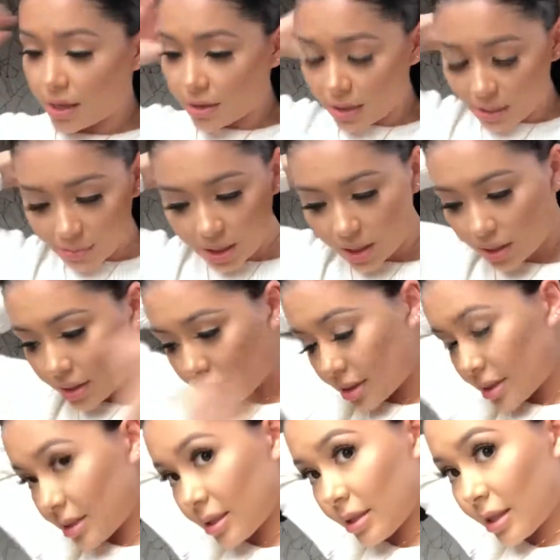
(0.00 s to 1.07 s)
And then I'm gonna
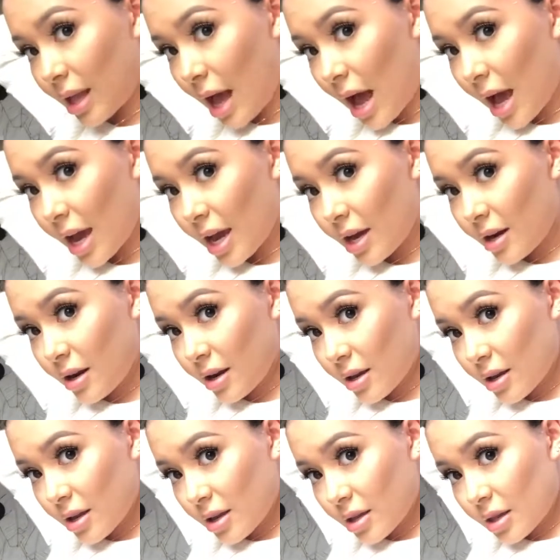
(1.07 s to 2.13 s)
slide
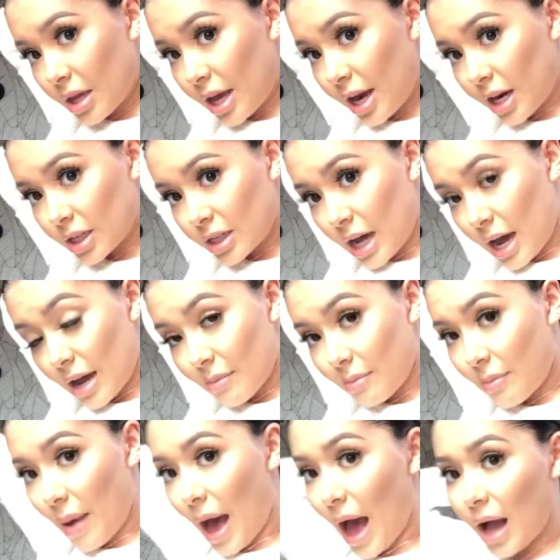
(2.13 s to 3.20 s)
the hair tie
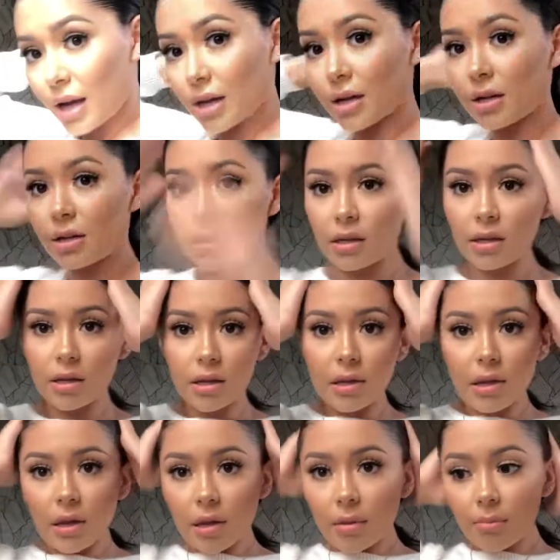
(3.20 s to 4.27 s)
back.
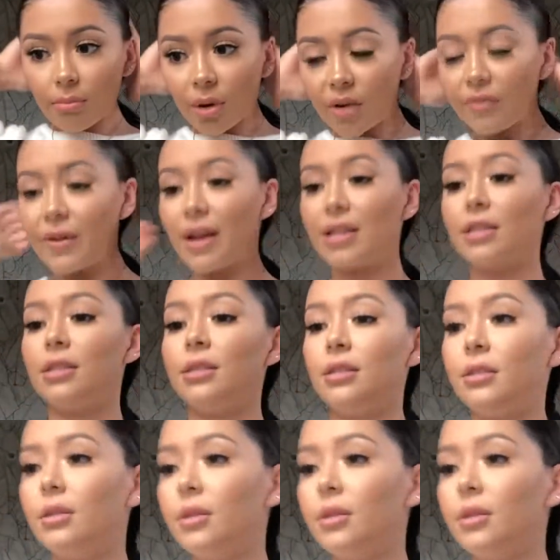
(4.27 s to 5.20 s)
Perfect.